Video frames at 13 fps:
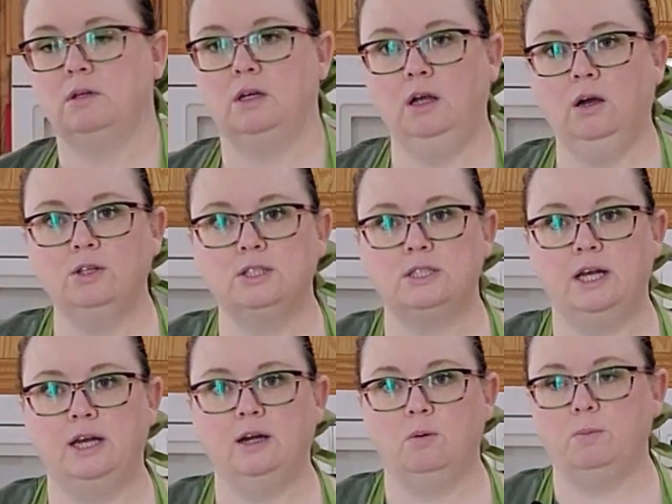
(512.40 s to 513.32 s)
it'll
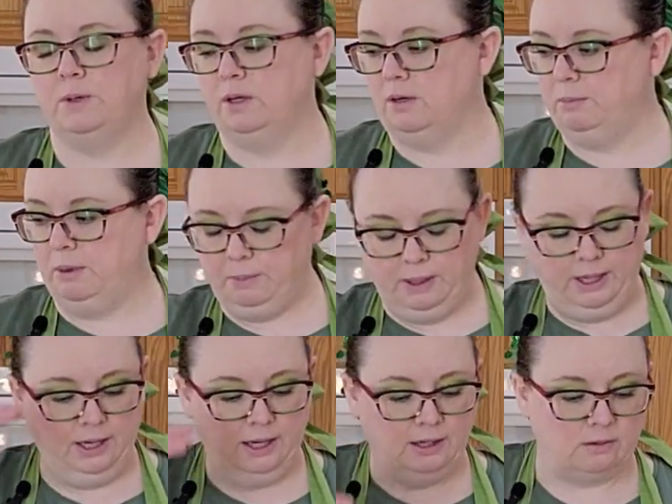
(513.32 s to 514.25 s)
stay open on my
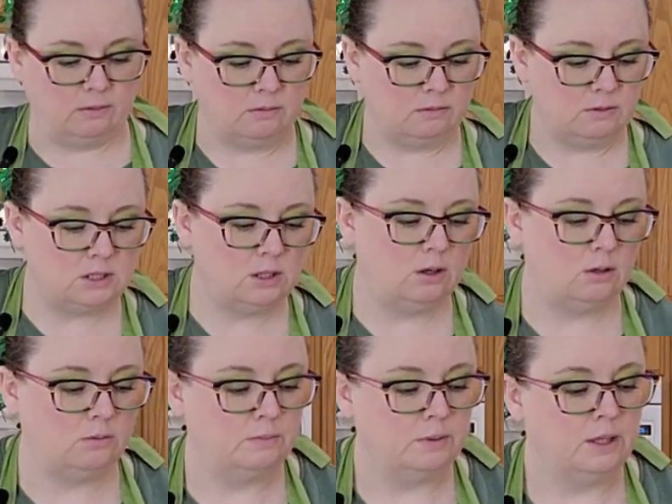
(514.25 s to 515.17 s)
pan.
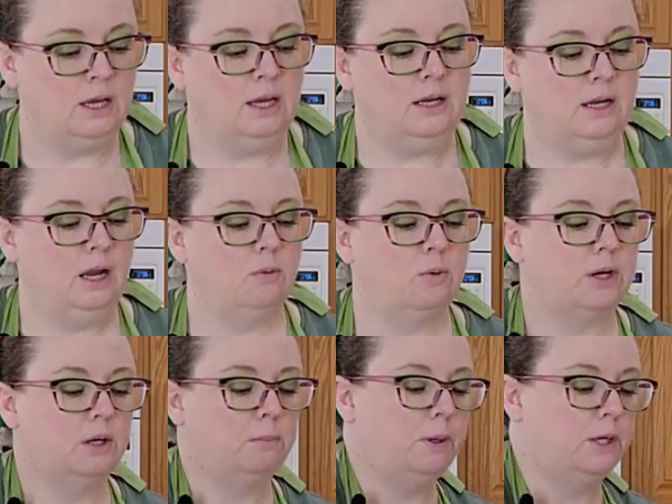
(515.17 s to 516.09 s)
So now we're
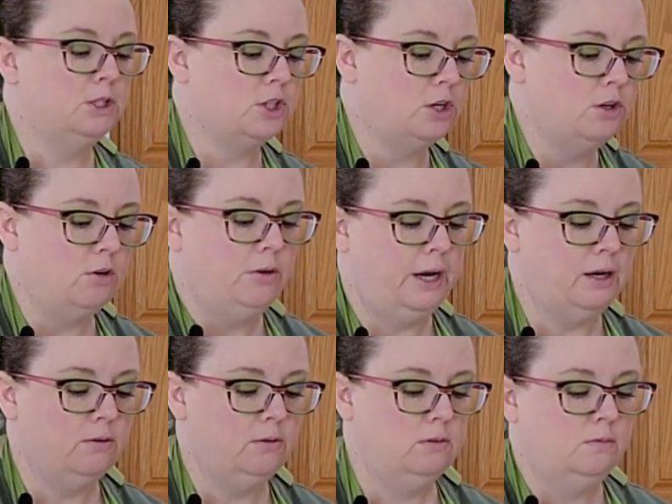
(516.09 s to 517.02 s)
going to punch our dough
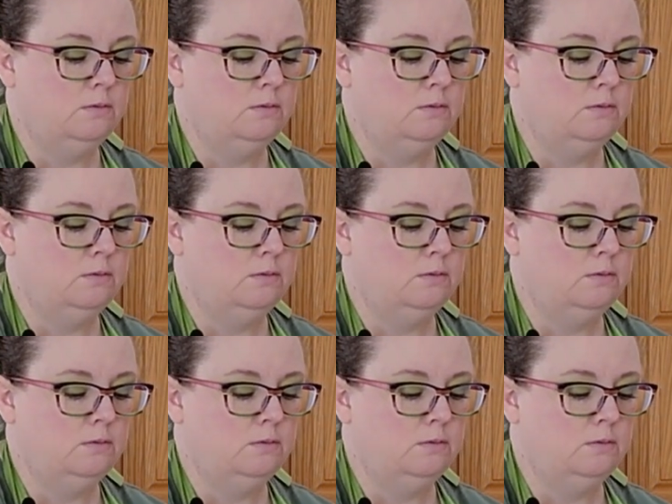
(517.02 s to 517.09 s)
down,